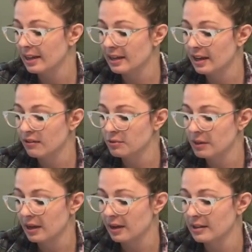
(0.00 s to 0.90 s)
gives
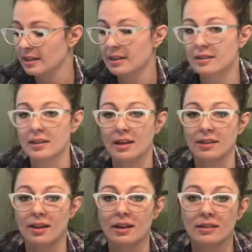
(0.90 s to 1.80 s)
me ideas on
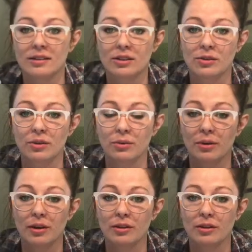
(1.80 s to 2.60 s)
things to